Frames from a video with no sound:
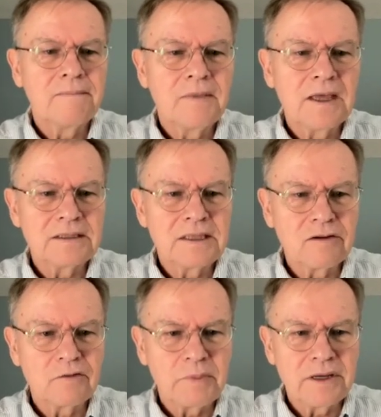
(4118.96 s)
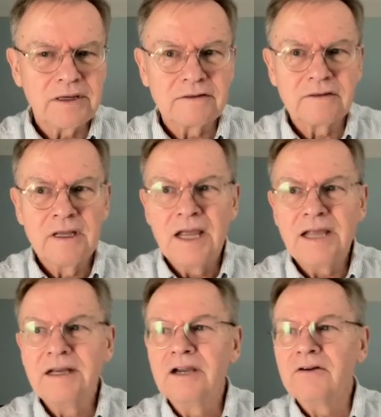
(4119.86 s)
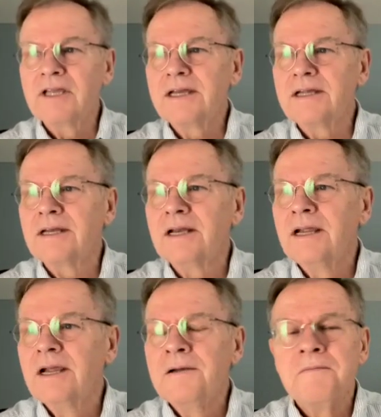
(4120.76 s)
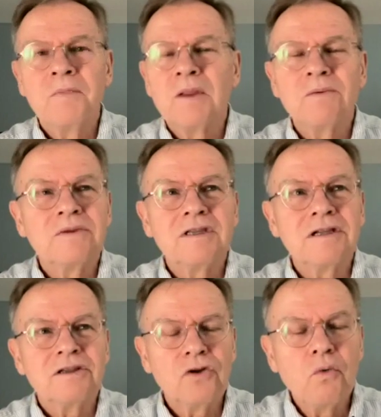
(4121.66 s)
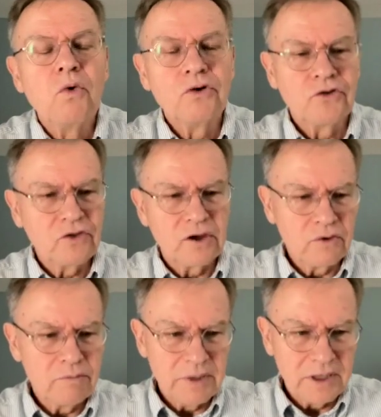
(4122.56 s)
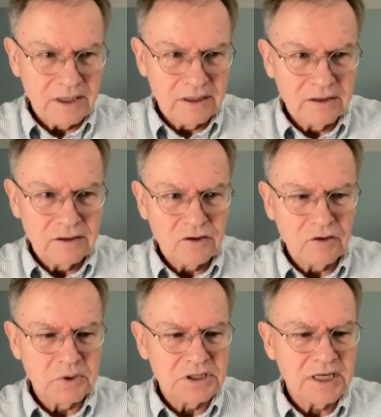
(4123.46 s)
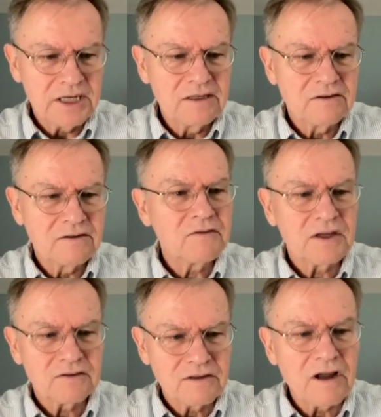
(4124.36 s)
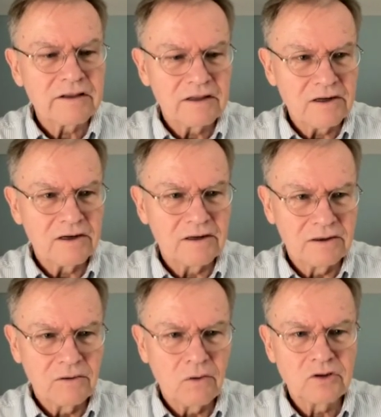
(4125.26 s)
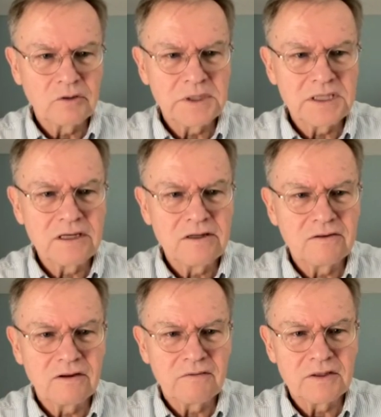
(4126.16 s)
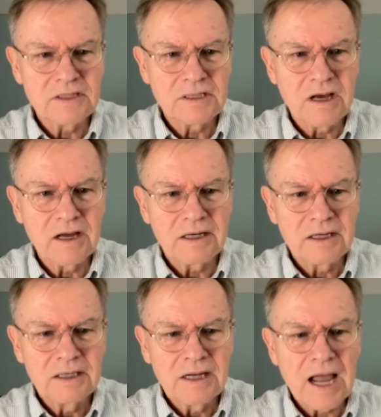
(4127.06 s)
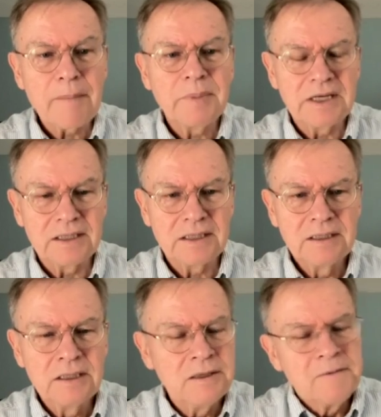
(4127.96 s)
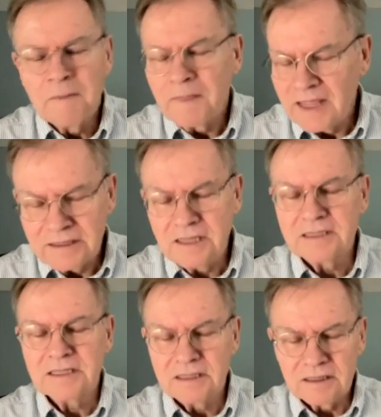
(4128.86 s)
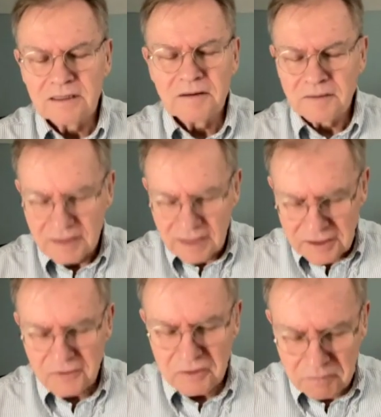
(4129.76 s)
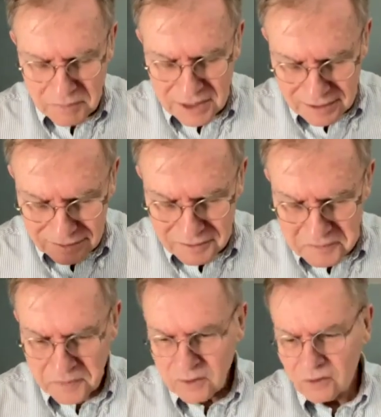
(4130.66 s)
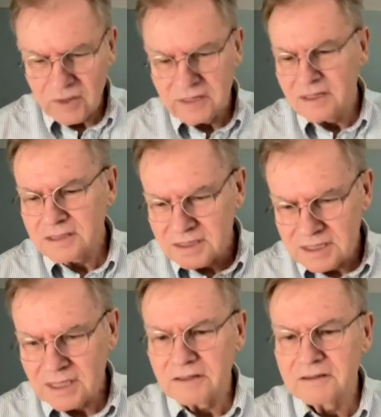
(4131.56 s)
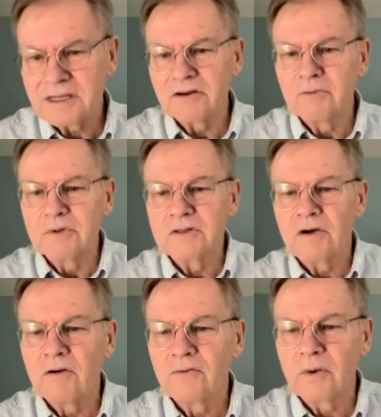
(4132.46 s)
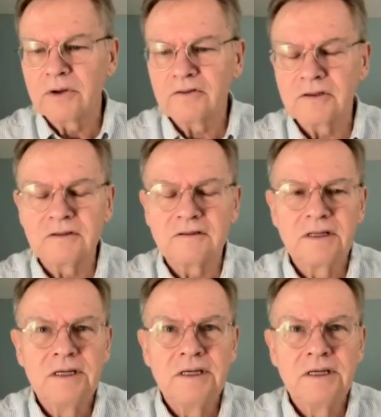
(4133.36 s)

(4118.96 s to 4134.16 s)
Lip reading: that takes place. And here again, the worst thing would be to pretend as if that's not there, or to pretend as if it's not happening. That doesn't mean, or that doesn't tell us how to resolve questions